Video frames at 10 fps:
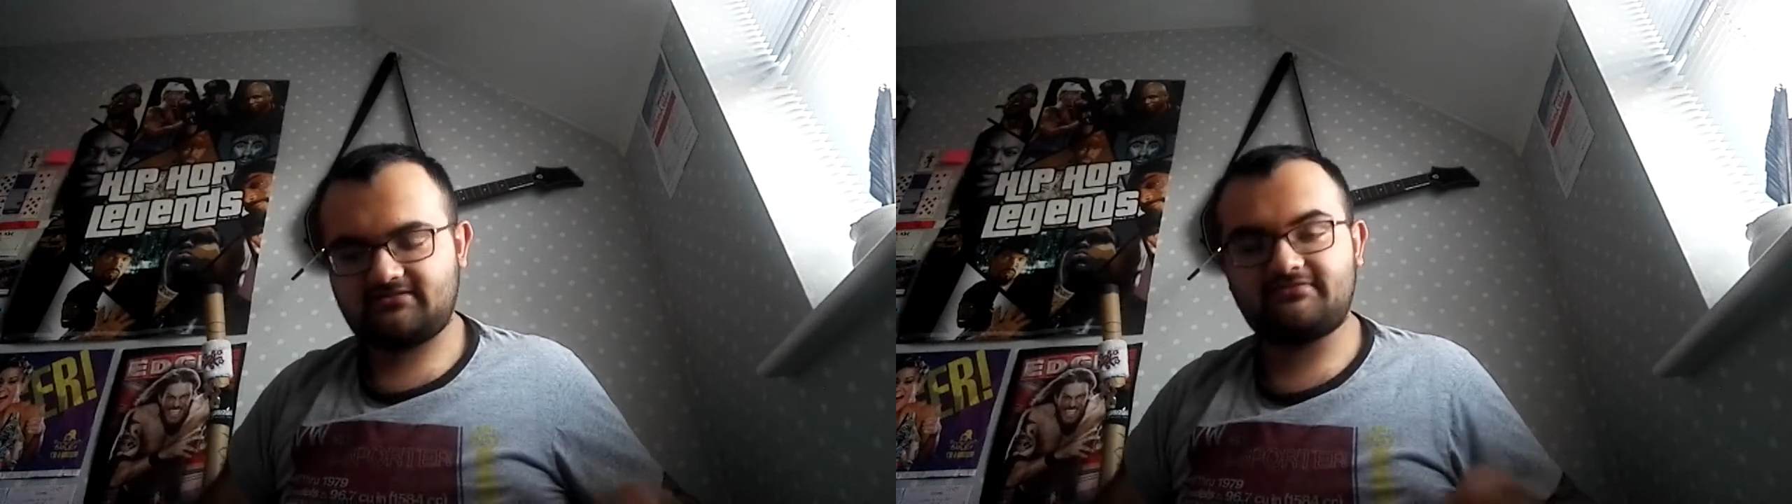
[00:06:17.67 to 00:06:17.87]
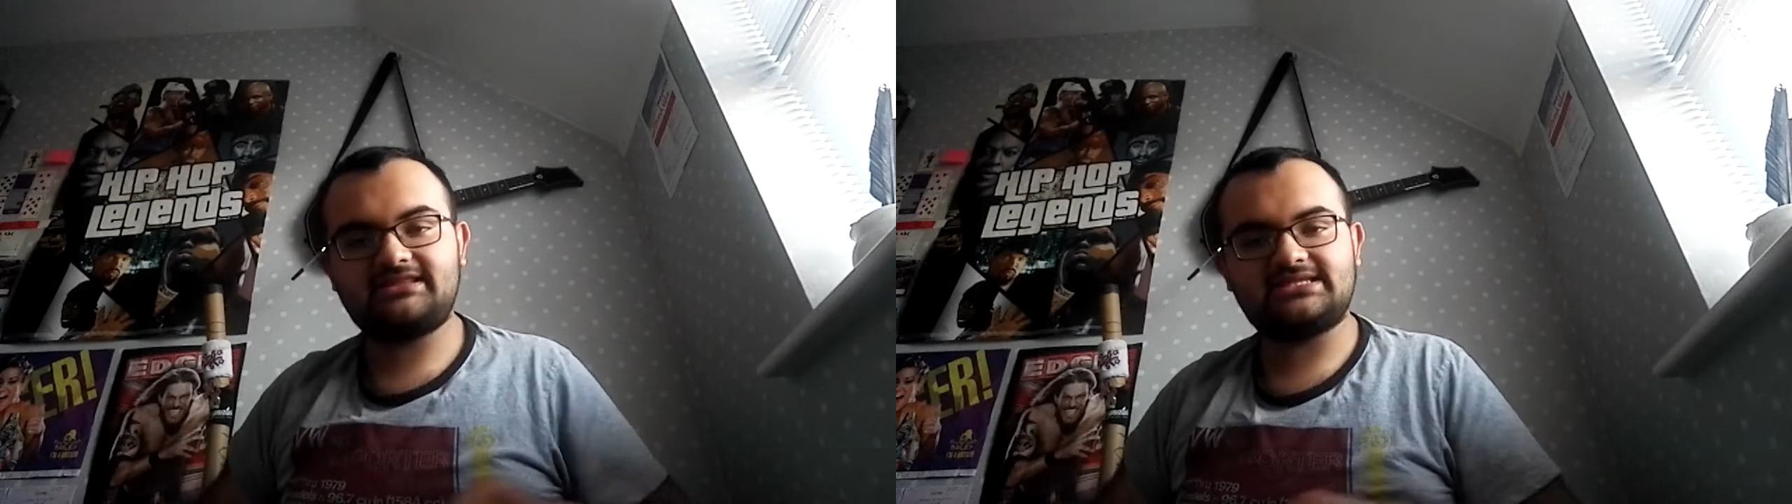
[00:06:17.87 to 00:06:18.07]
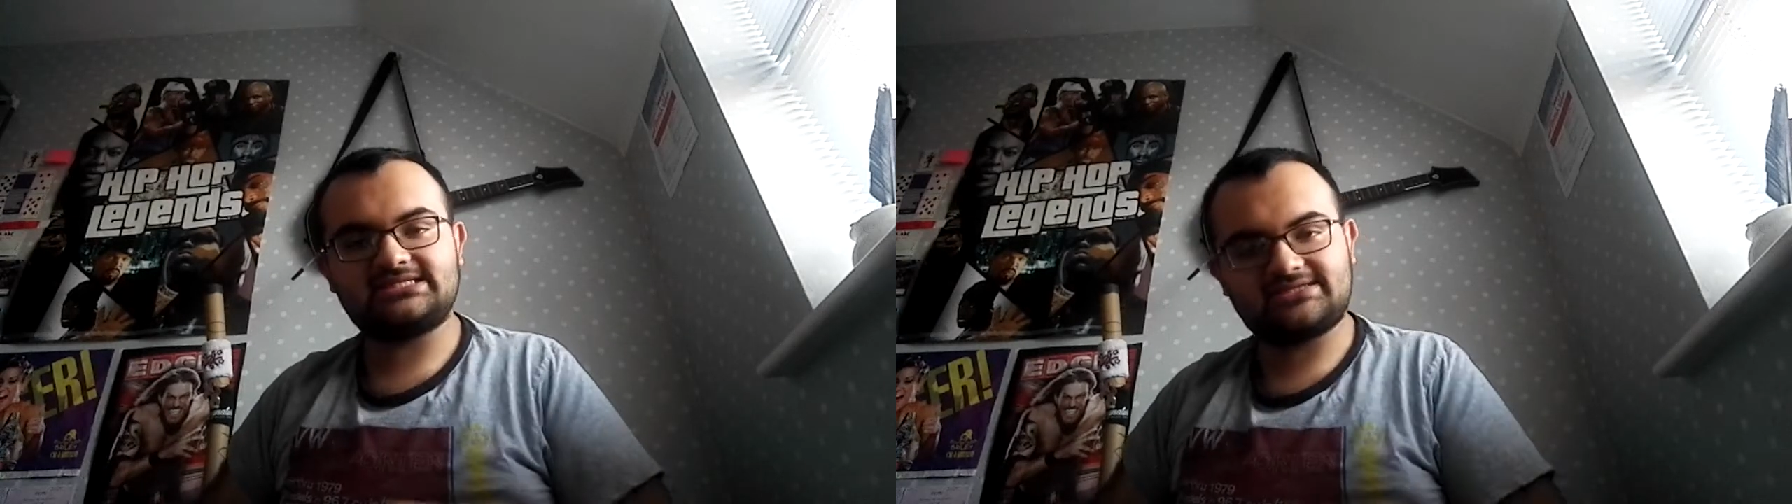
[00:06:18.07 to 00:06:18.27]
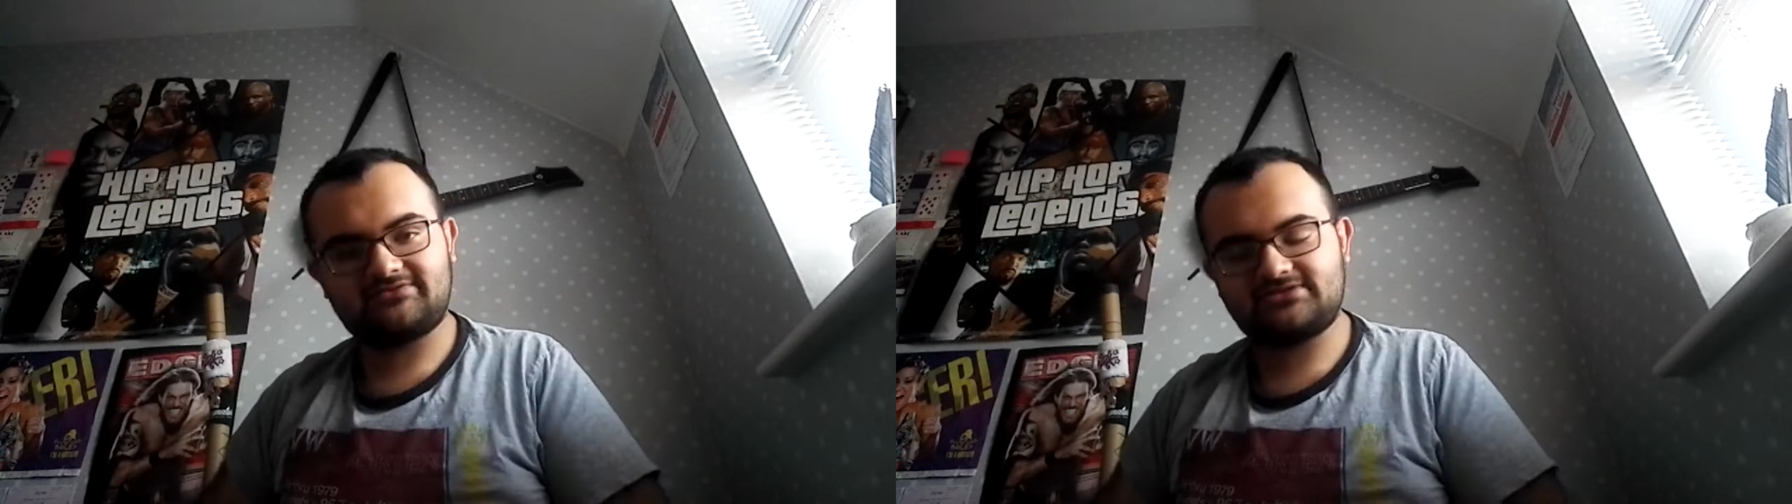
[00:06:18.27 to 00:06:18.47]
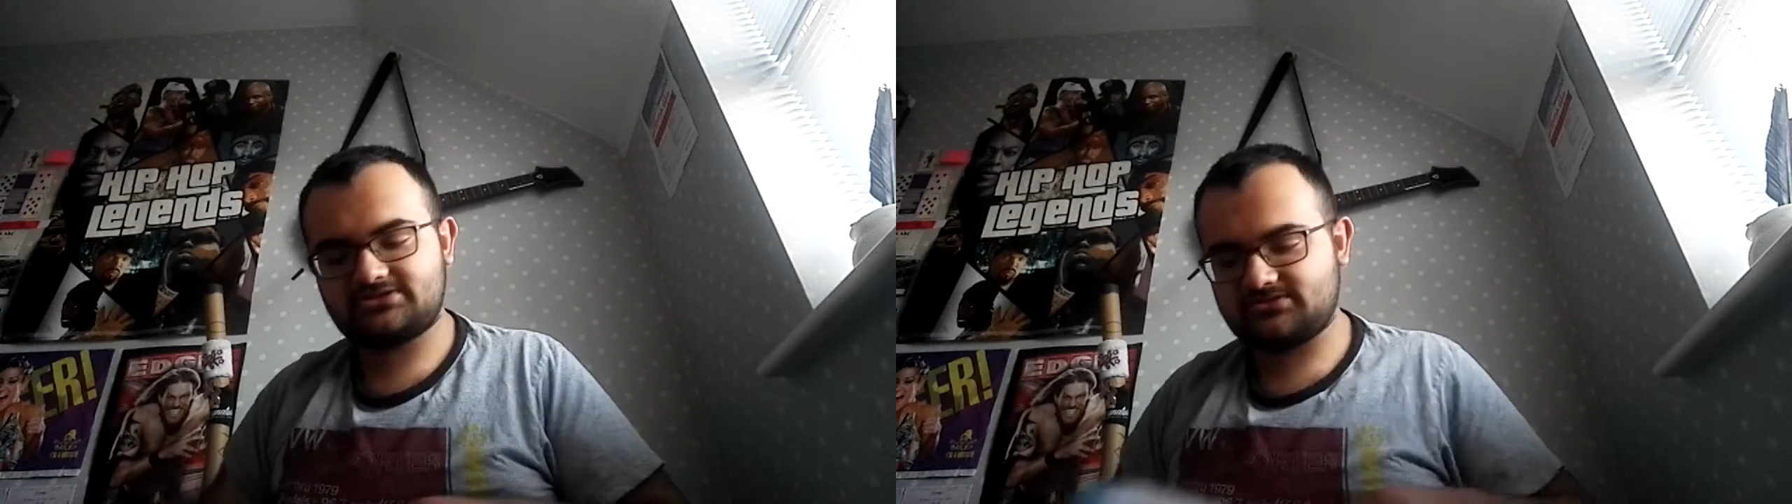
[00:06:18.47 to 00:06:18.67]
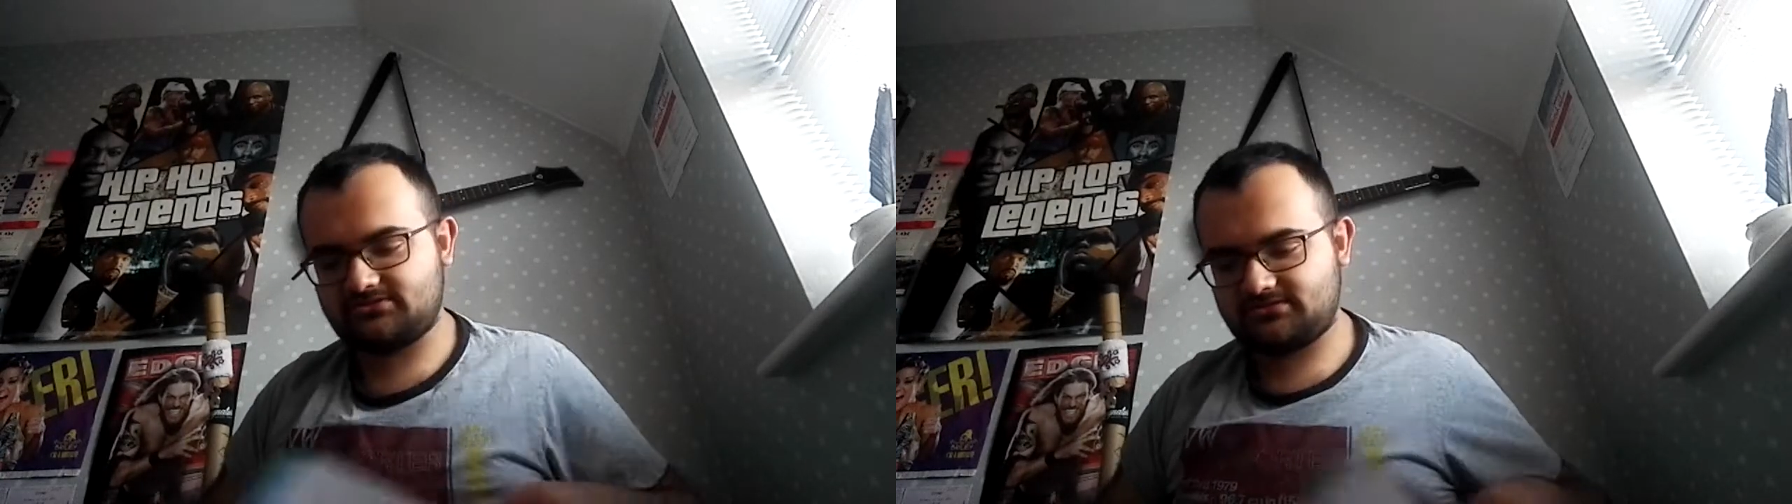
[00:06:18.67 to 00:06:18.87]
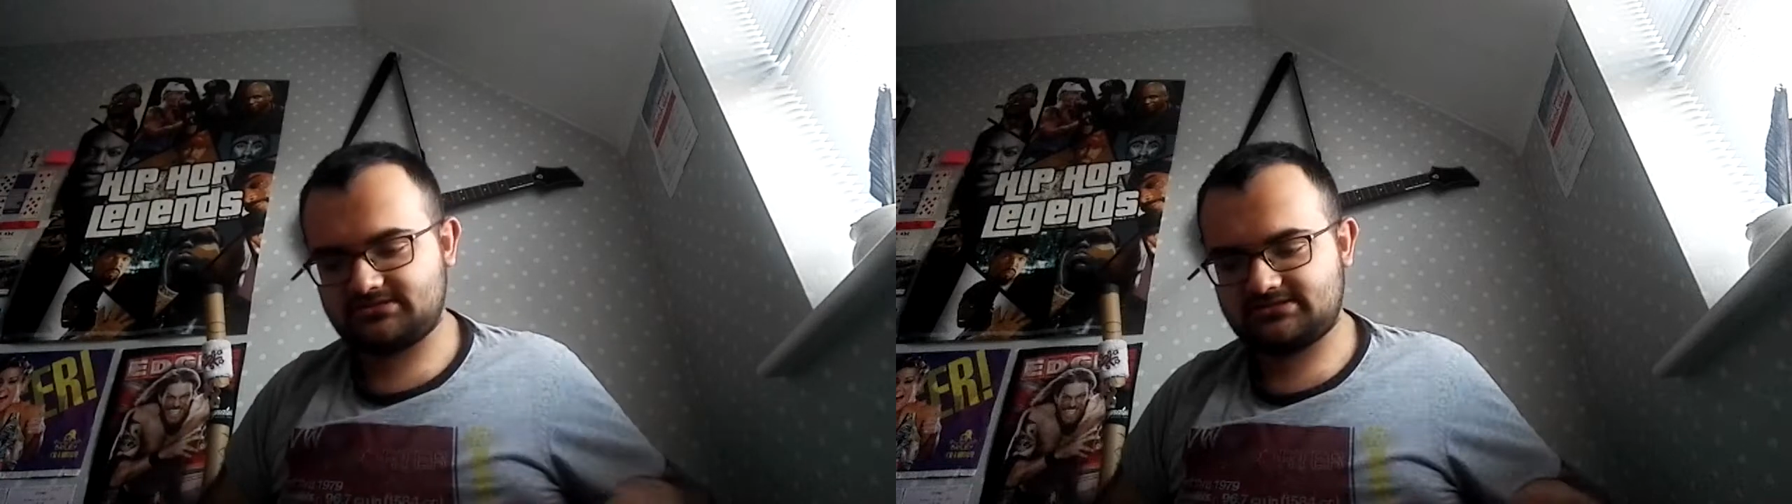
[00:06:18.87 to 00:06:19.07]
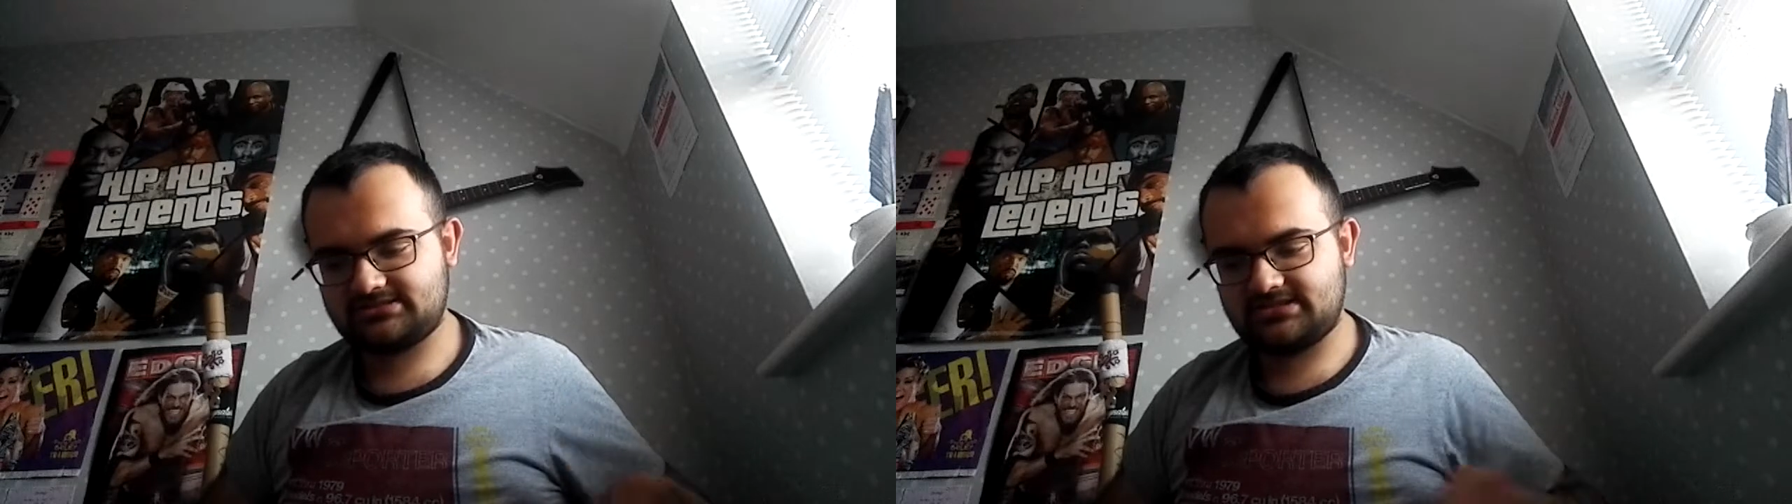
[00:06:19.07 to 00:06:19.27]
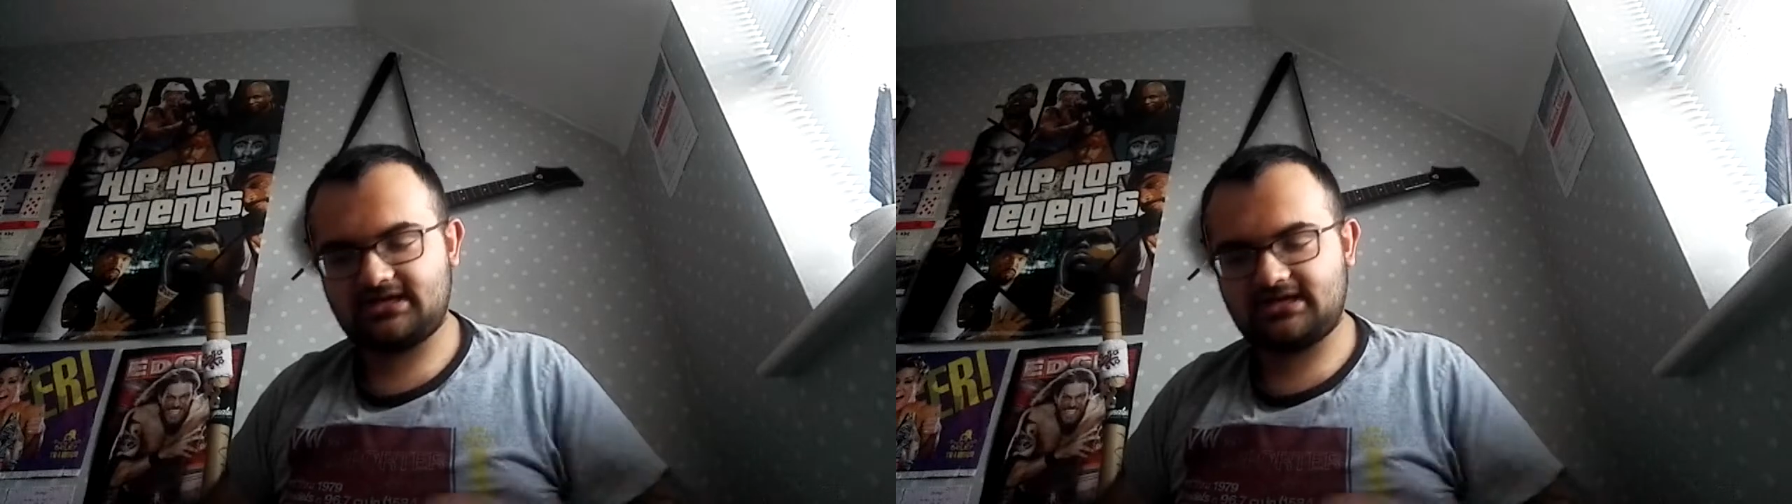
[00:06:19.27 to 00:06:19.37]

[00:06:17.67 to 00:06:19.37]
Reading the Seven of Swords,